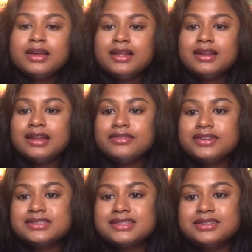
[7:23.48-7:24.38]
life
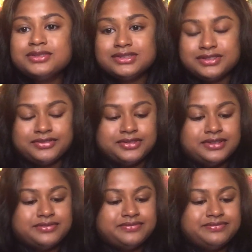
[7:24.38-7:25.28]
gets a little different.
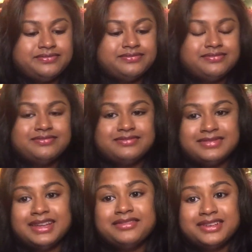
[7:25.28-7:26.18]

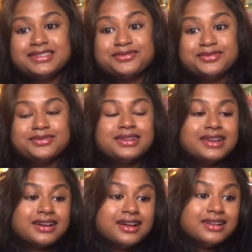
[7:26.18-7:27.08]
Life gets
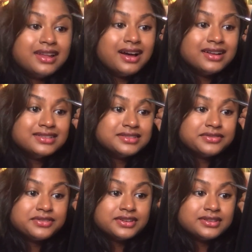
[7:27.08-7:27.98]
like a lot
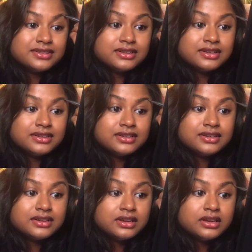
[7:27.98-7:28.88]
different. Like,
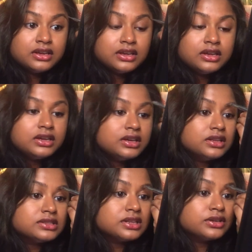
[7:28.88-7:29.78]

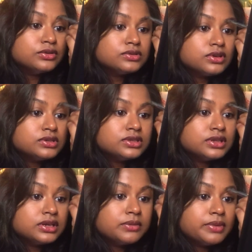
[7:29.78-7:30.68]
it's like you start to
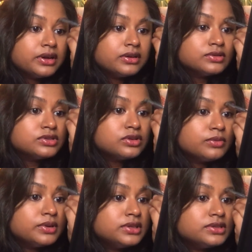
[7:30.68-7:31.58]
think about so
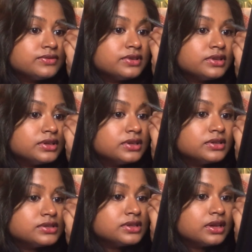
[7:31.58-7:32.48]
many different
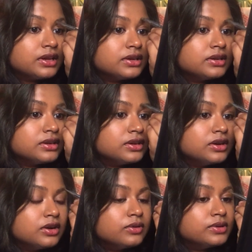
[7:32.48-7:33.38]
things that can
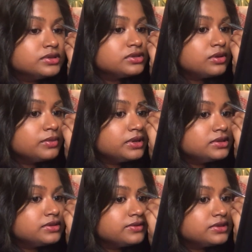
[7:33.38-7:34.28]
go in so many
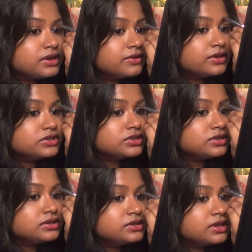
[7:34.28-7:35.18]
different
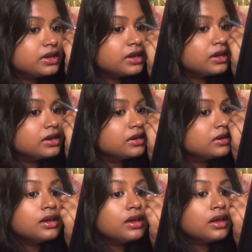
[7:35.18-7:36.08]
directions. And
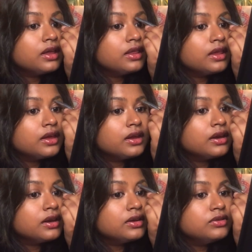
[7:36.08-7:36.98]

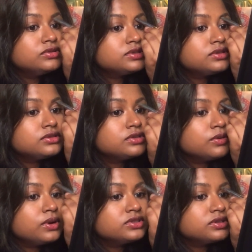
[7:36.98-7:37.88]
then you just start to
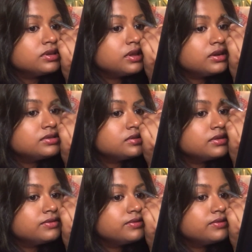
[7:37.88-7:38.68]
question a lot of stuff.